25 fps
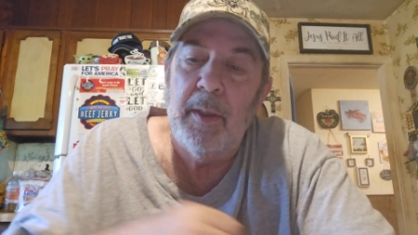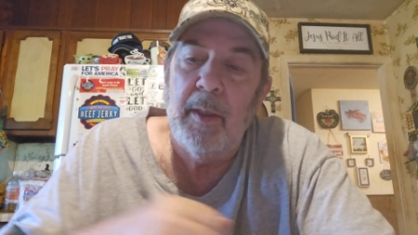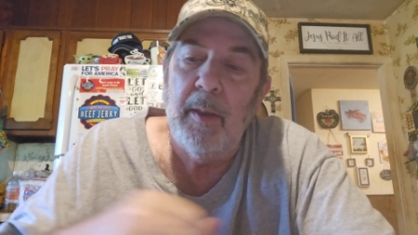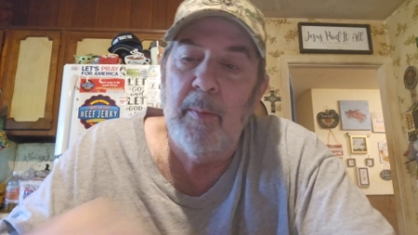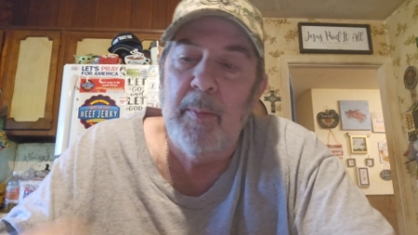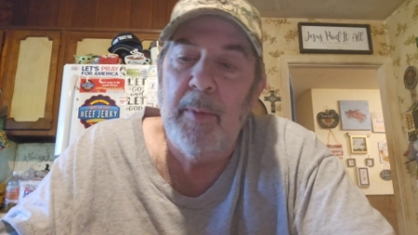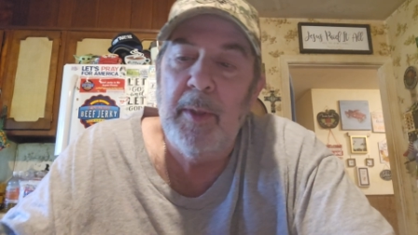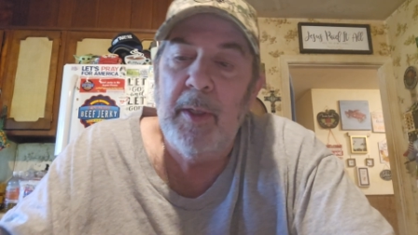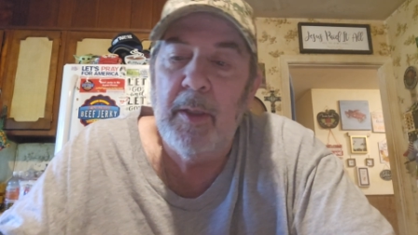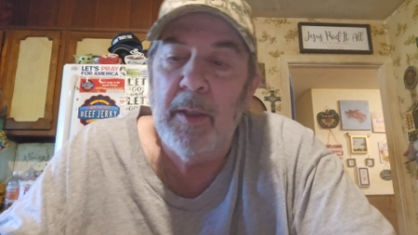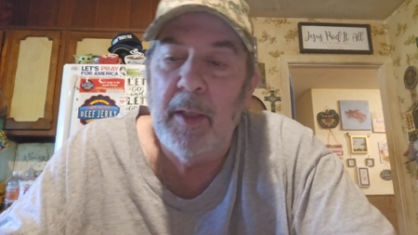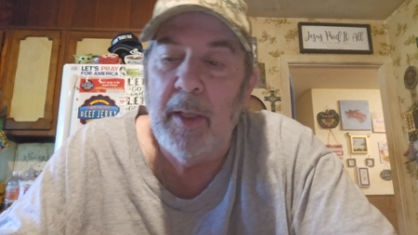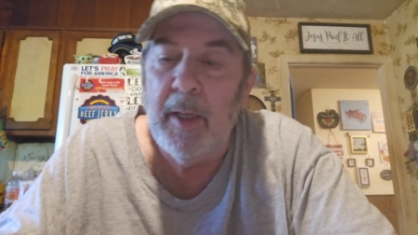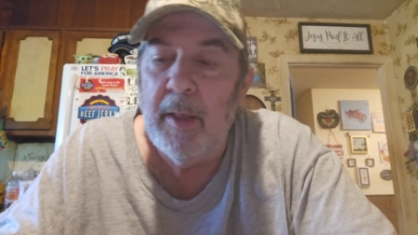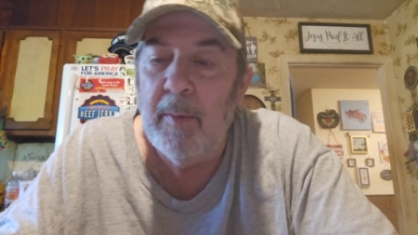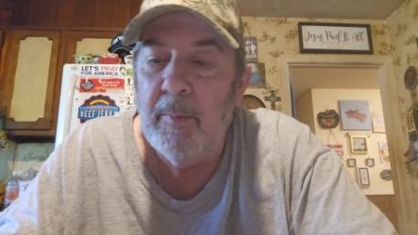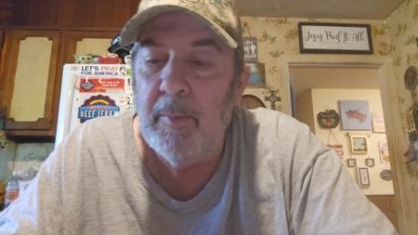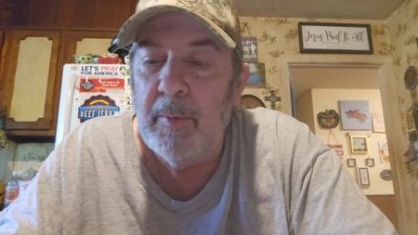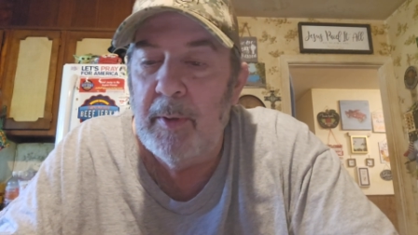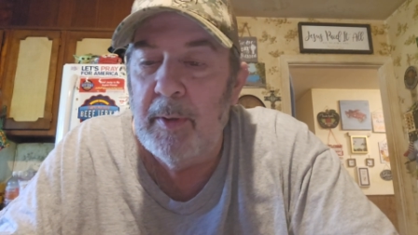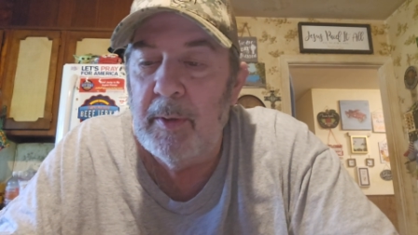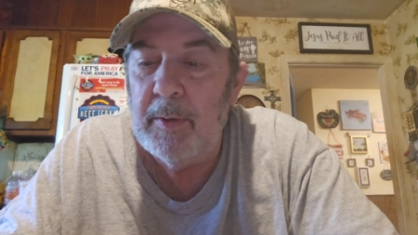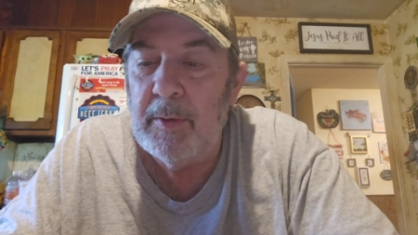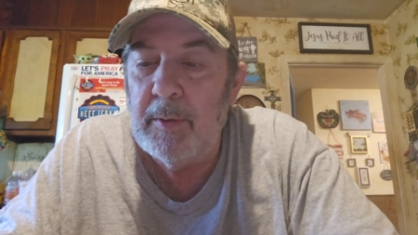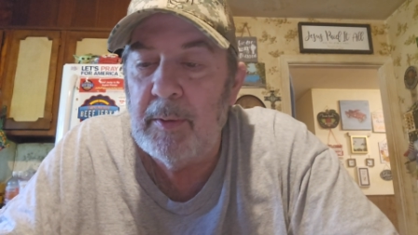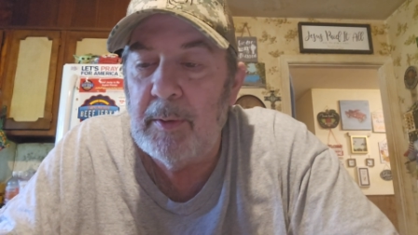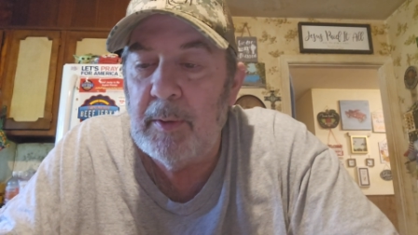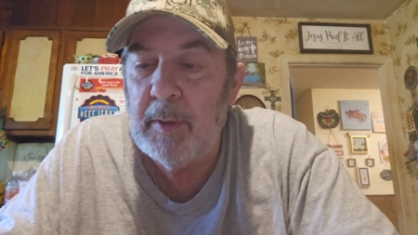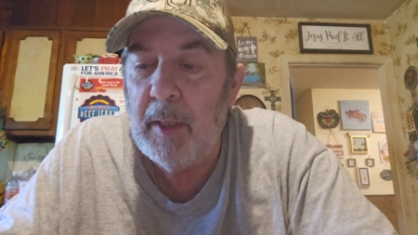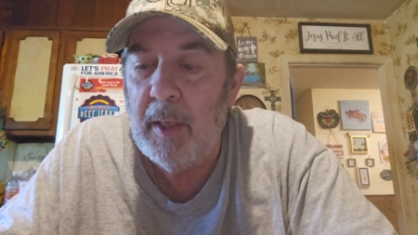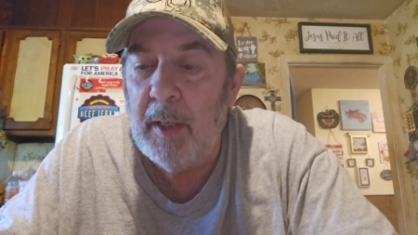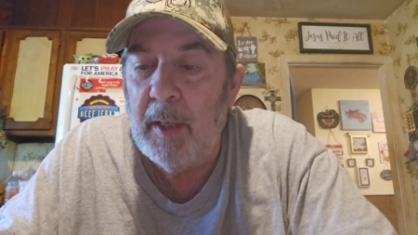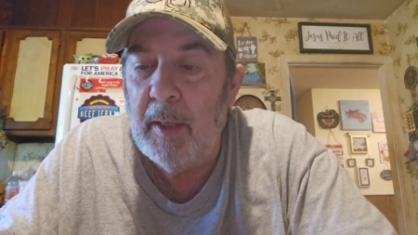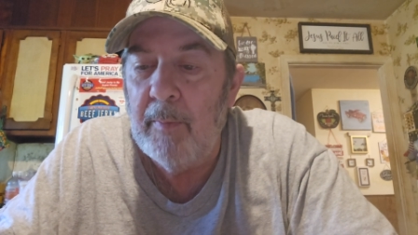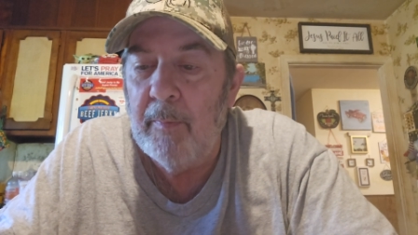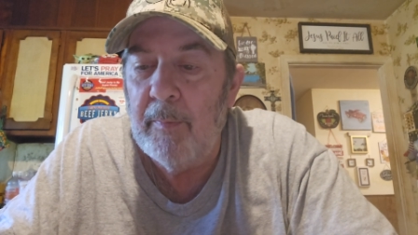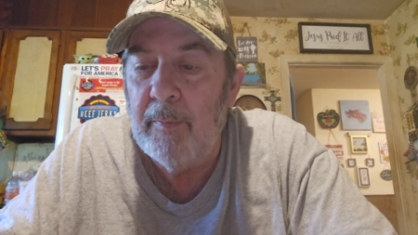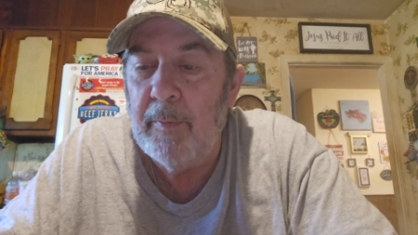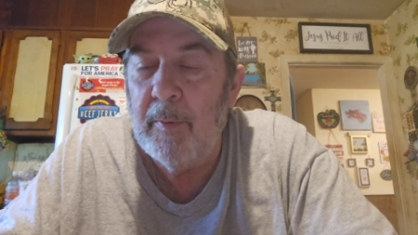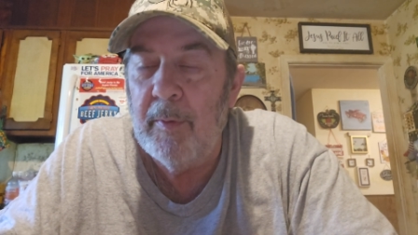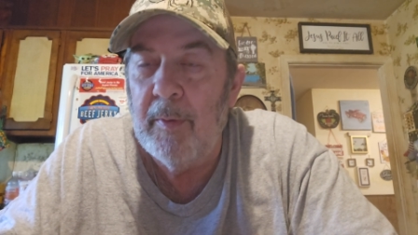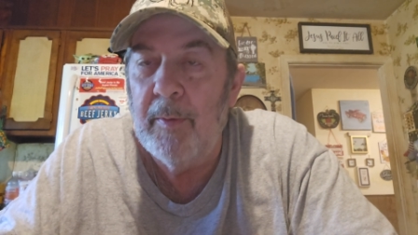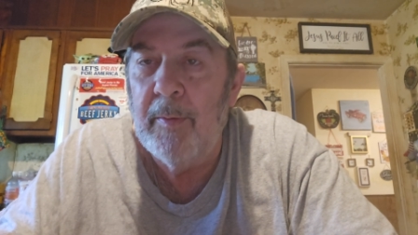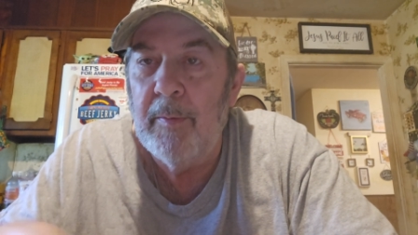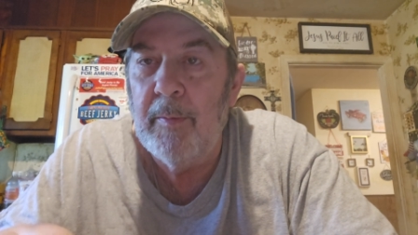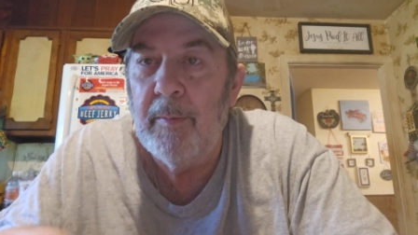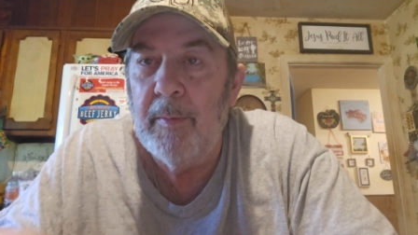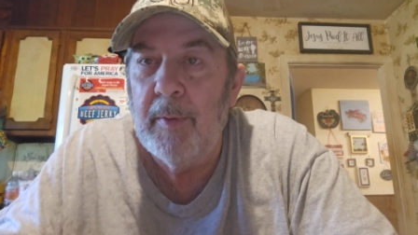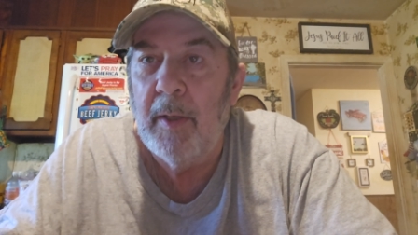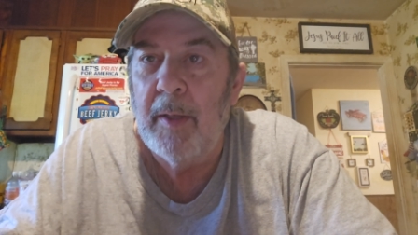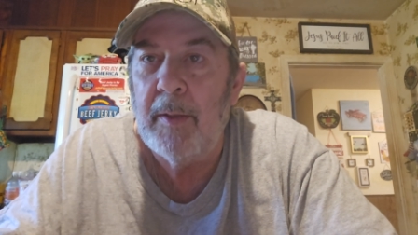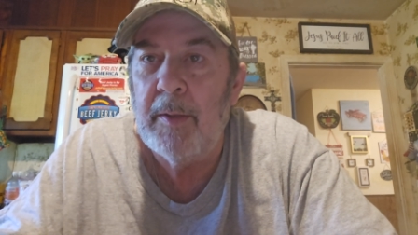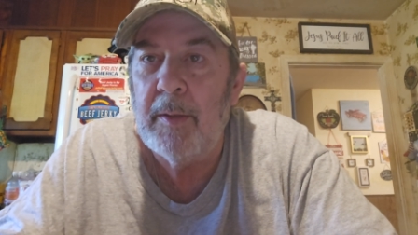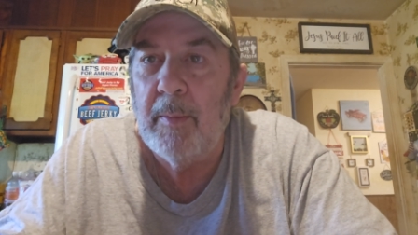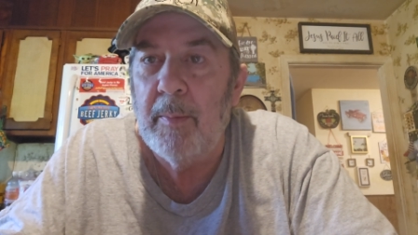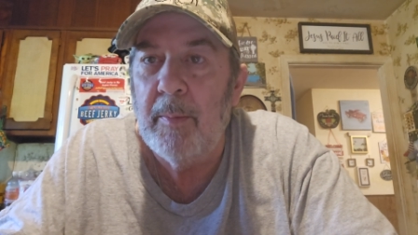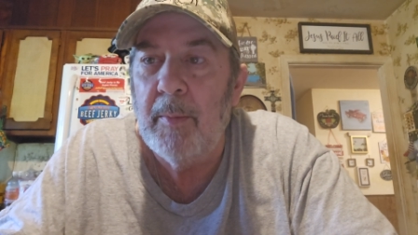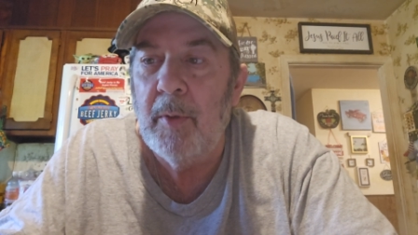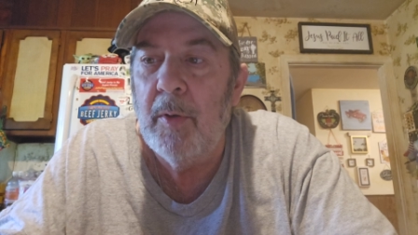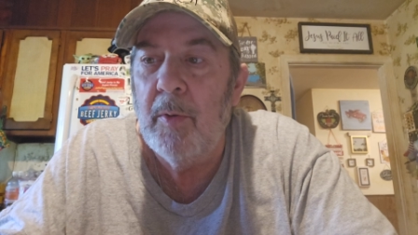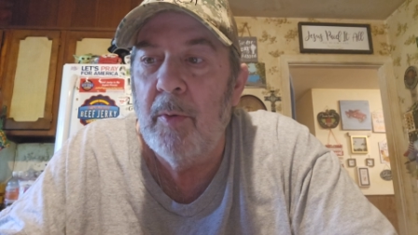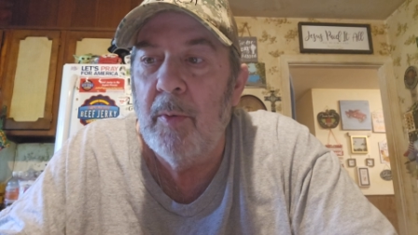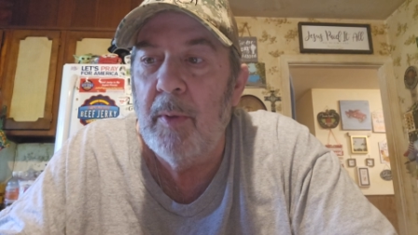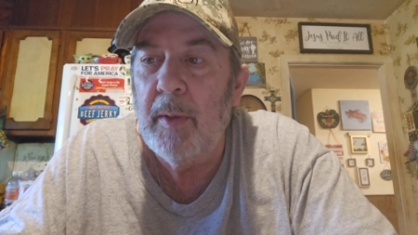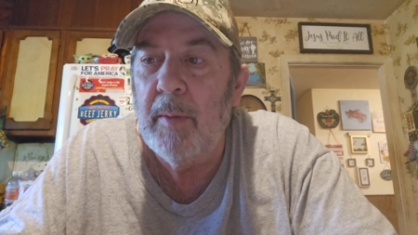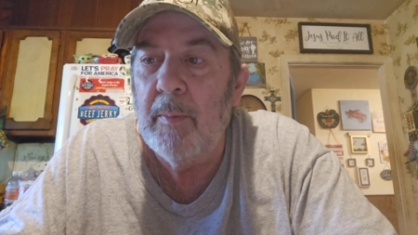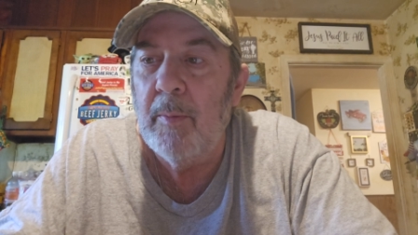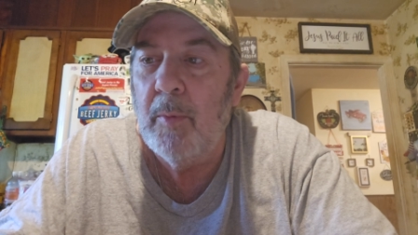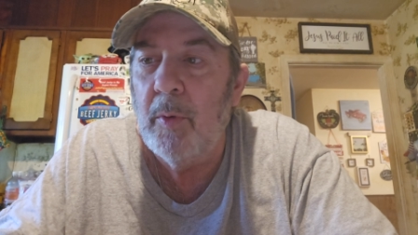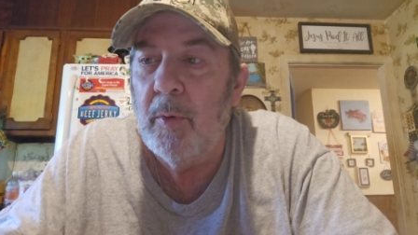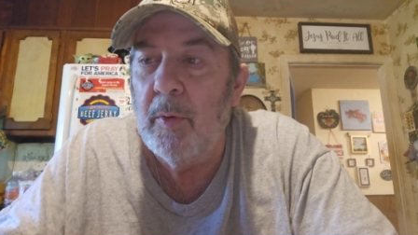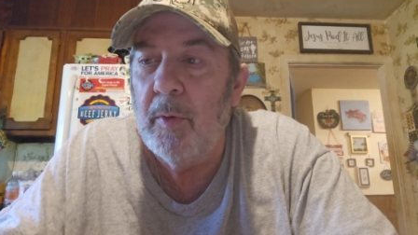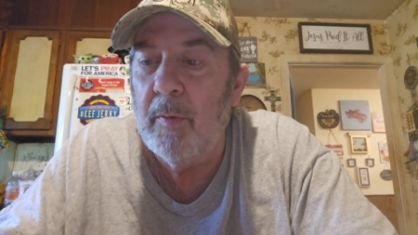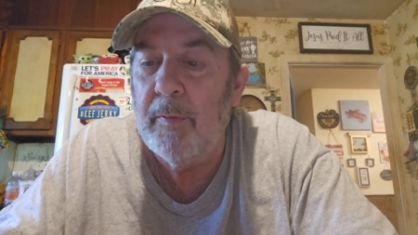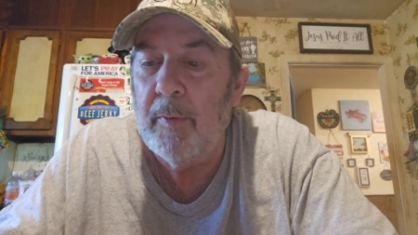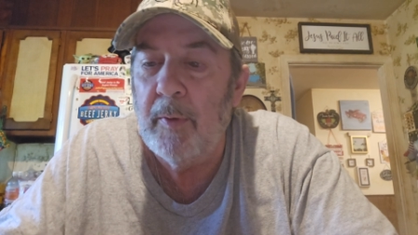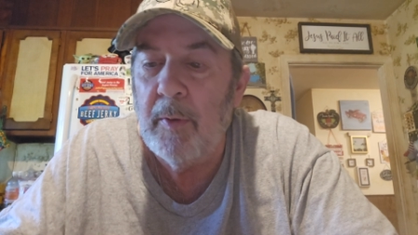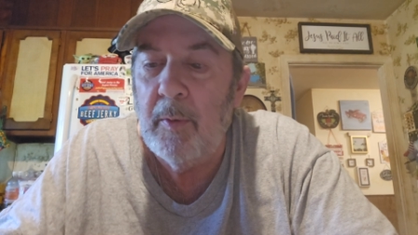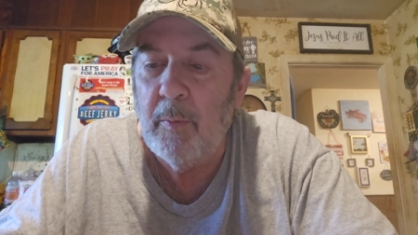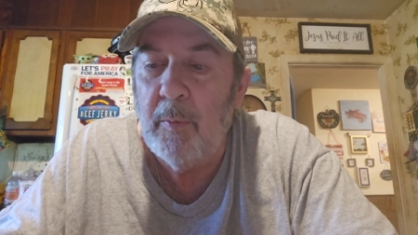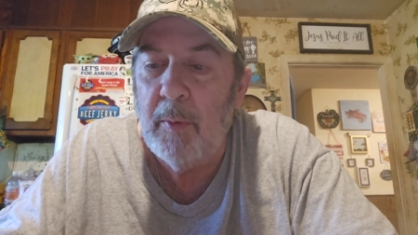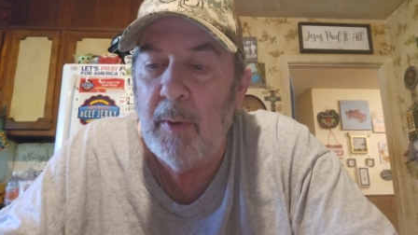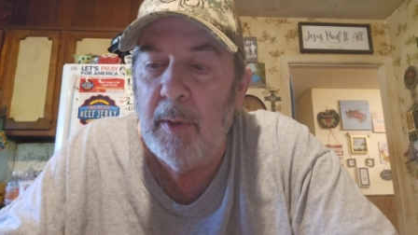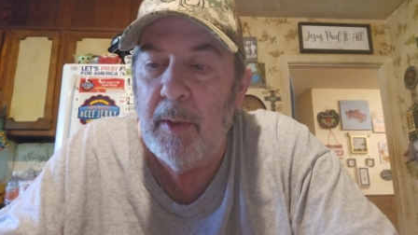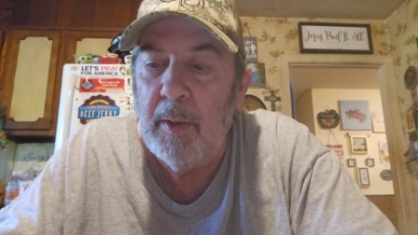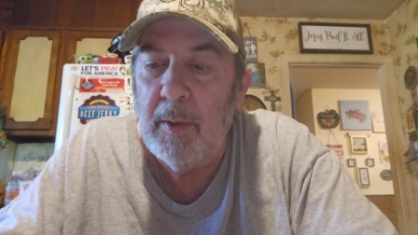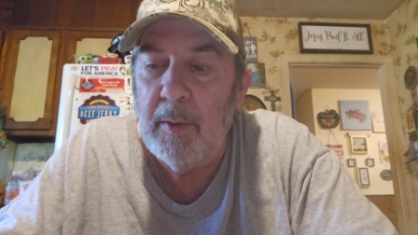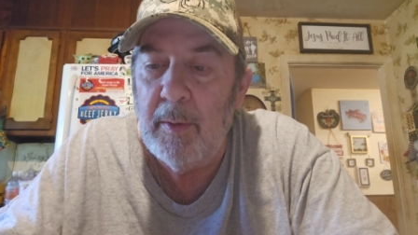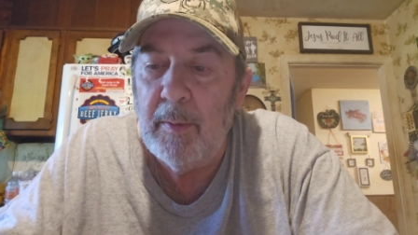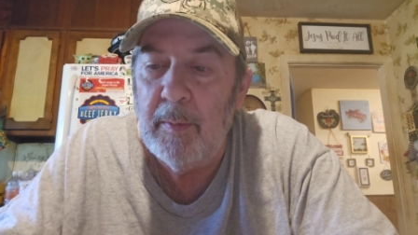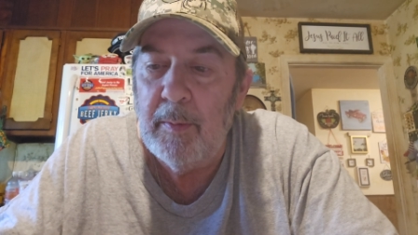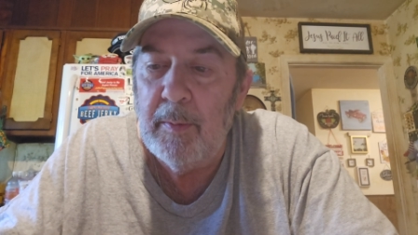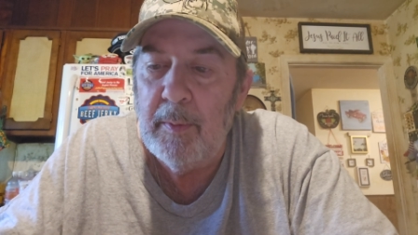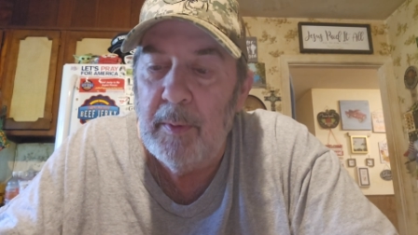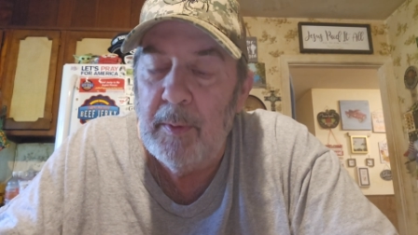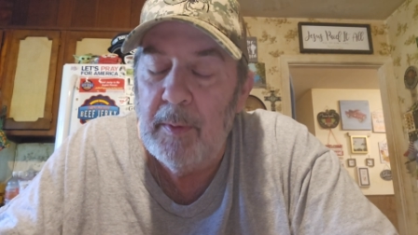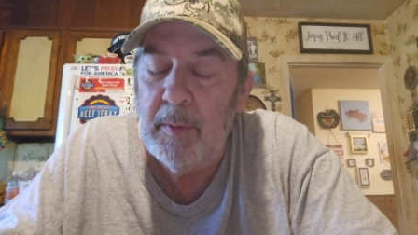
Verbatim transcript: I'll be glad when it's time for not to mow anymore for the winter.